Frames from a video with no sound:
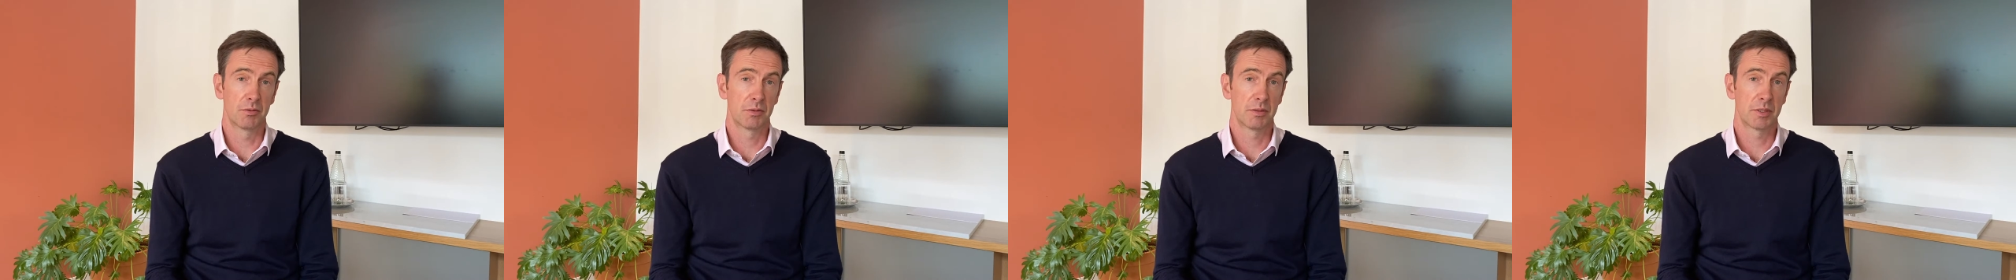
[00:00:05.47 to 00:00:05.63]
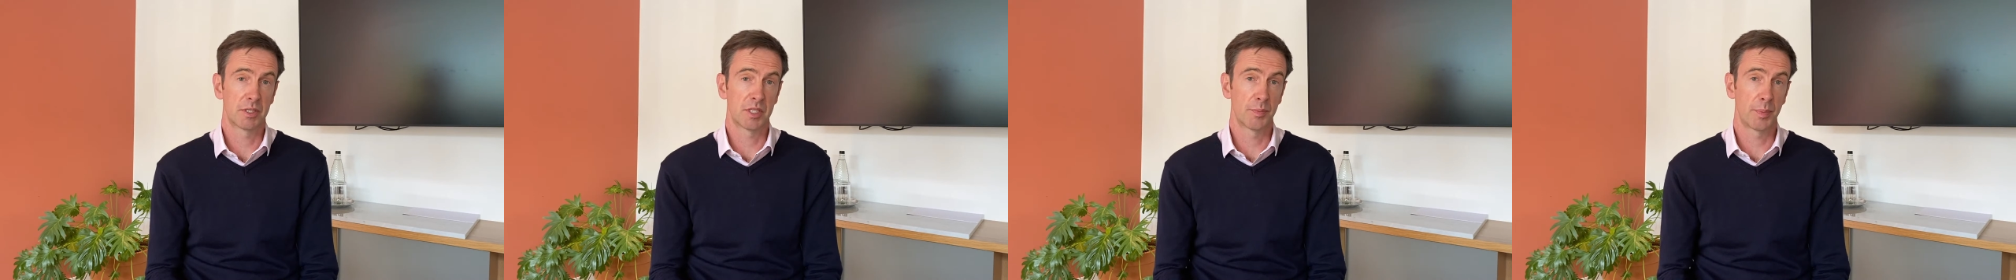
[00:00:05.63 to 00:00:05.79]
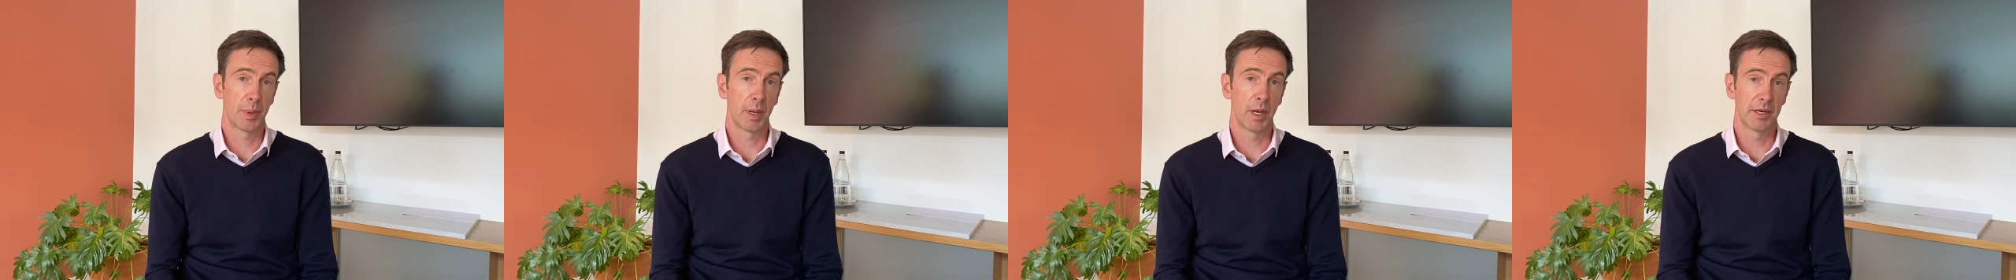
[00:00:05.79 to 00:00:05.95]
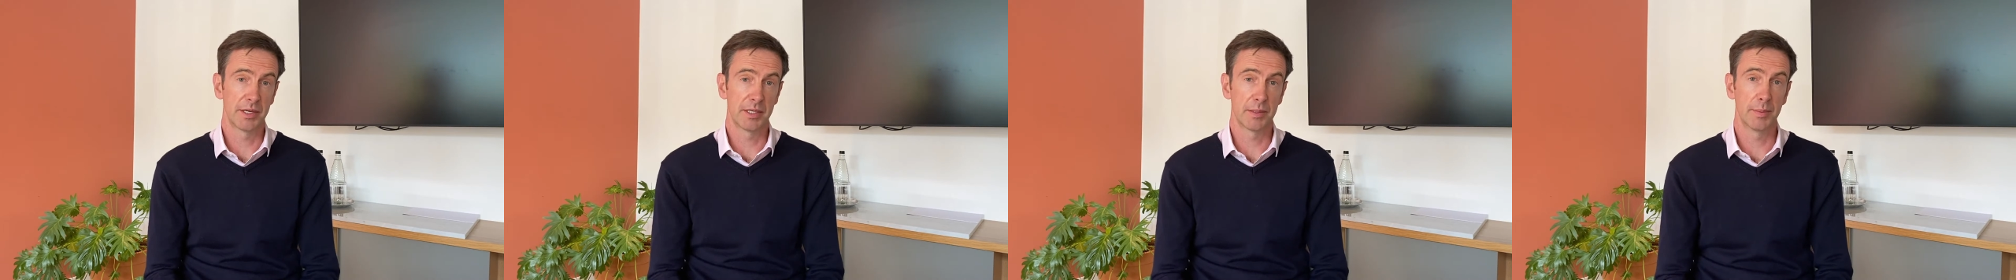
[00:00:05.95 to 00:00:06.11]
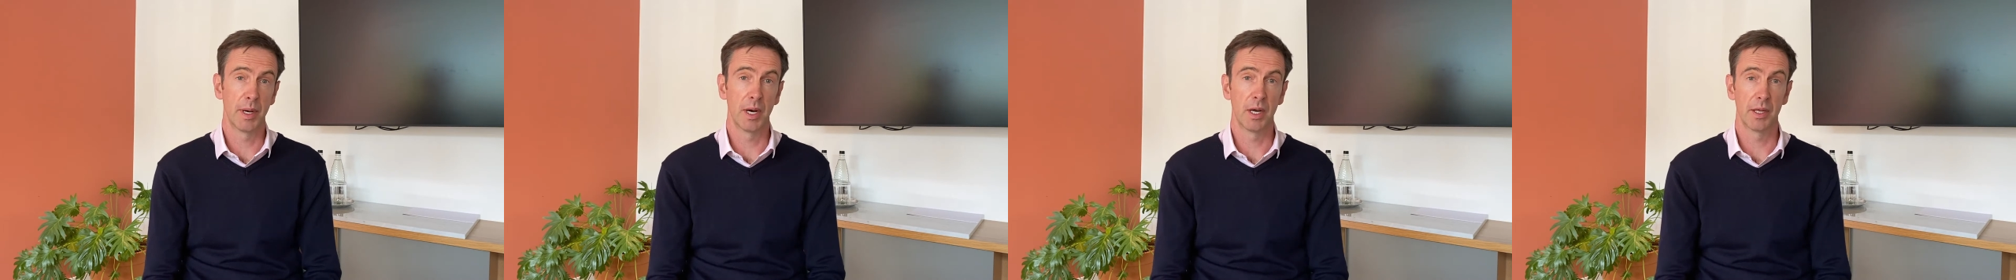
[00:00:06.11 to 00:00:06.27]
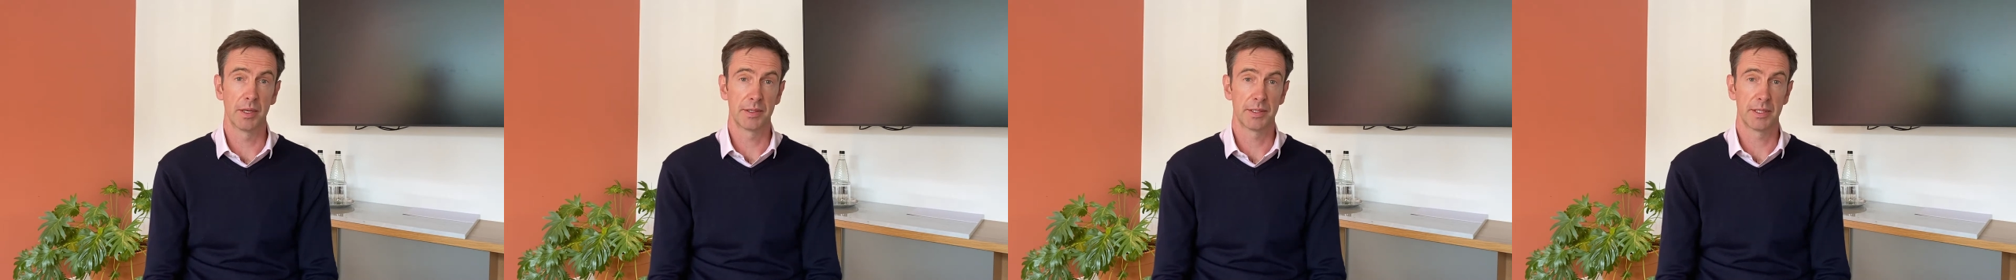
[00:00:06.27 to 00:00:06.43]
supply and
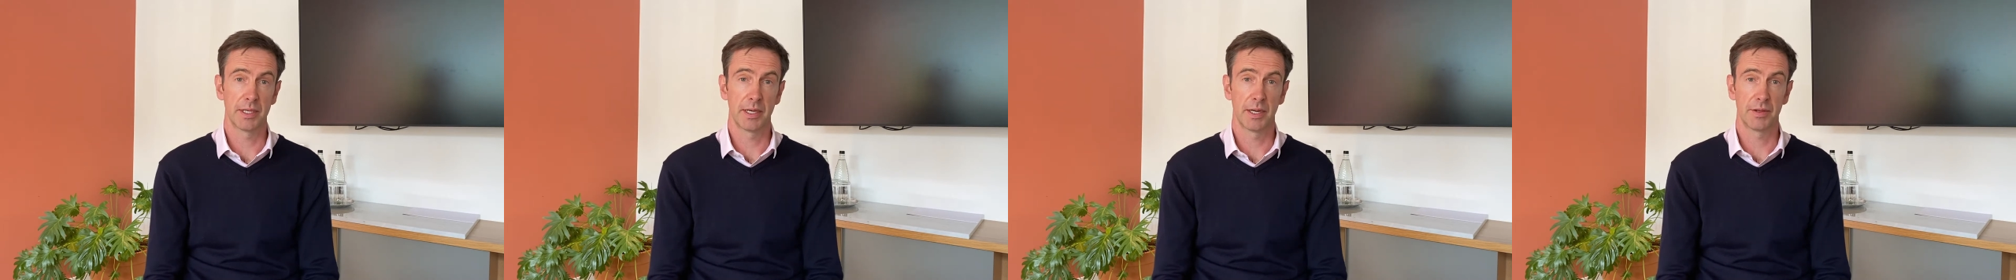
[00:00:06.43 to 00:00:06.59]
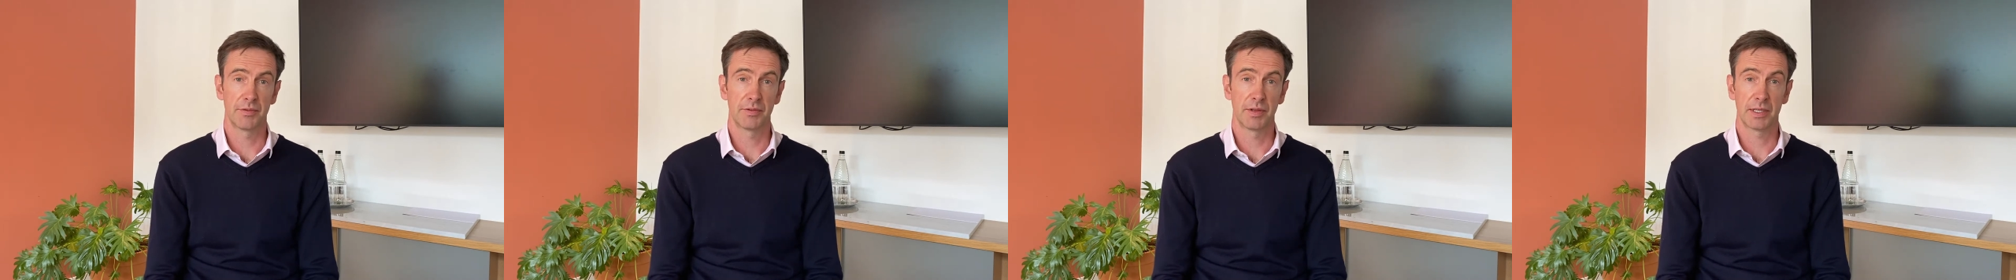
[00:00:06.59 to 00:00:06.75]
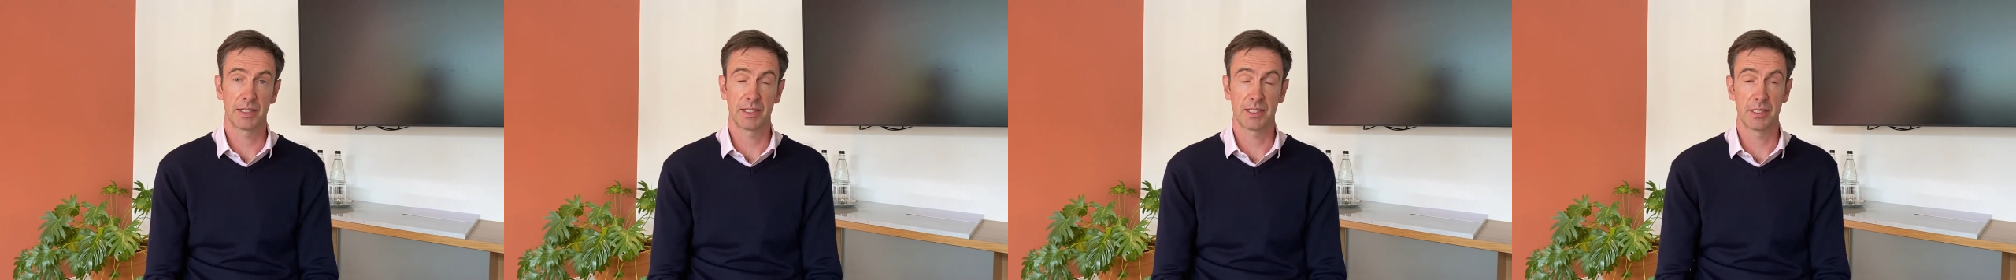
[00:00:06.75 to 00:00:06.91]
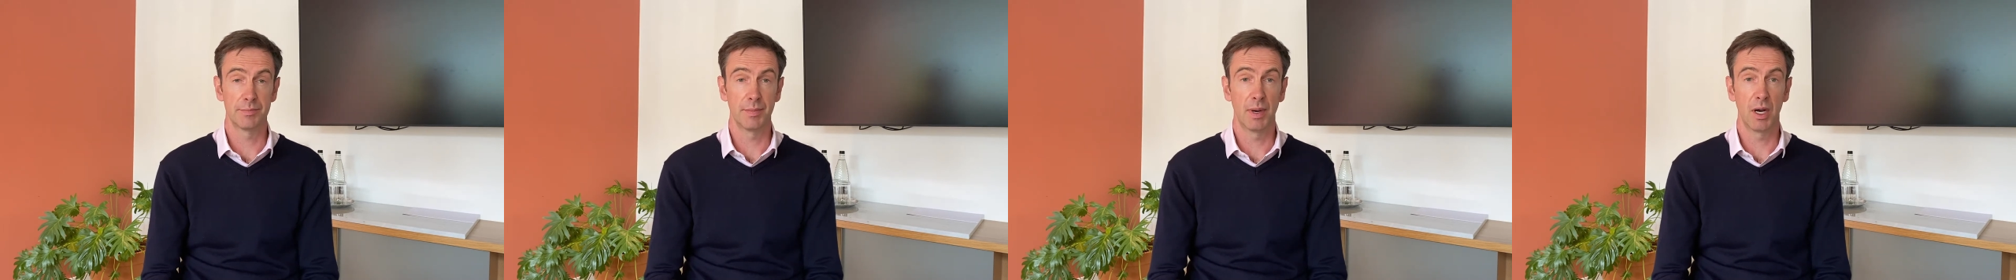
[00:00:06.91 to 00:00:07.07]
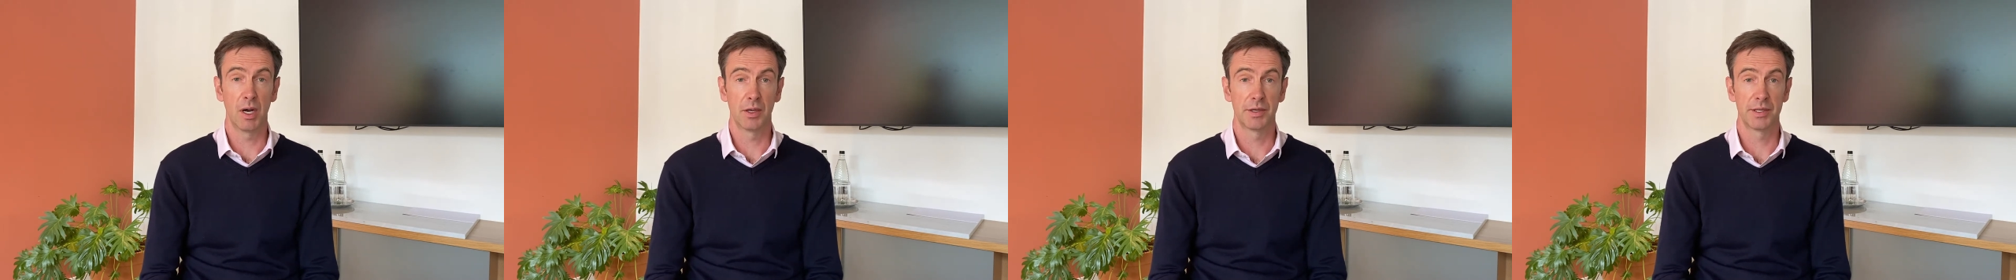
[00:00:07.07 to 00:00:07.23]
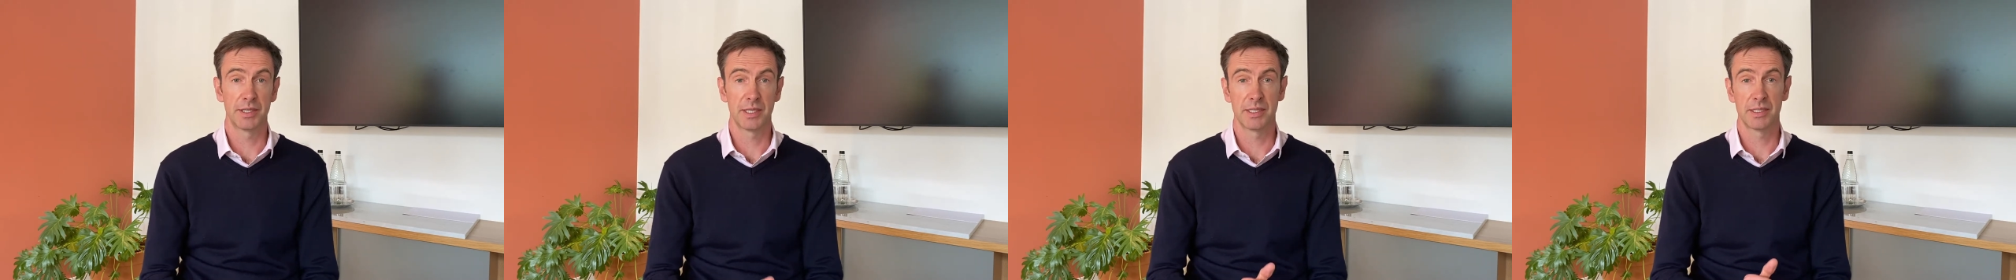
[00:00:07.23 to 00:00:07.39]
demand, and I think
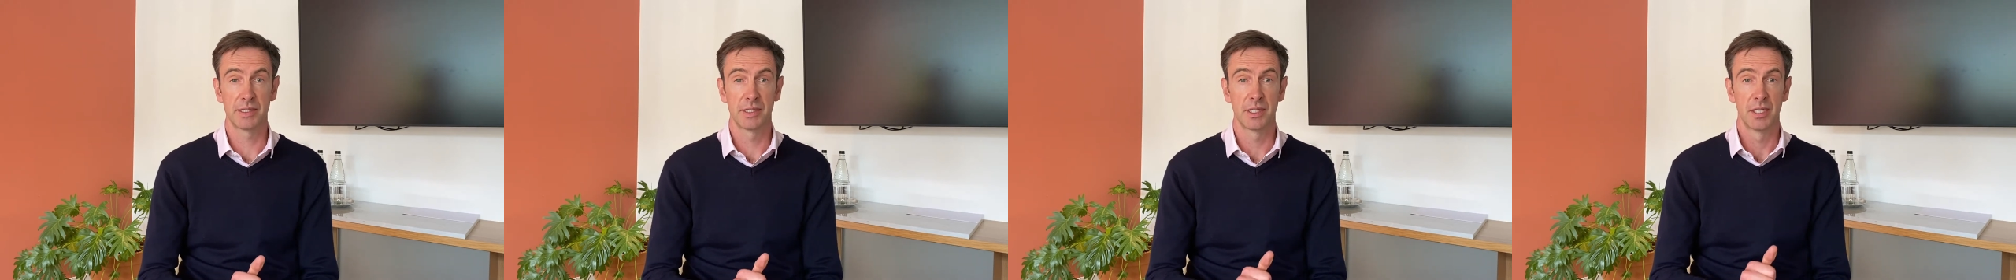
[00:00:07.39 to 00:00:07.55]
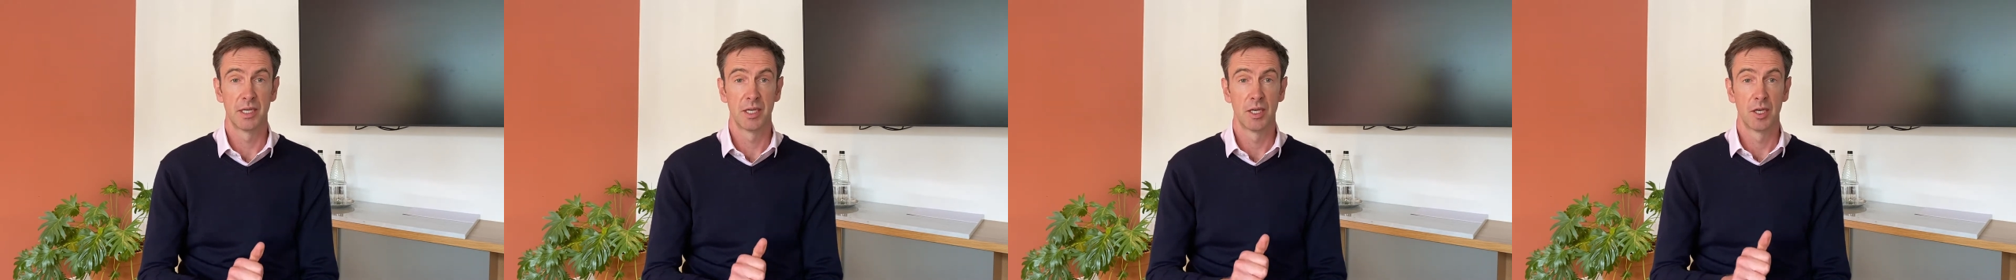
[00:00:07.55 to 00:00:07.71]
demand is,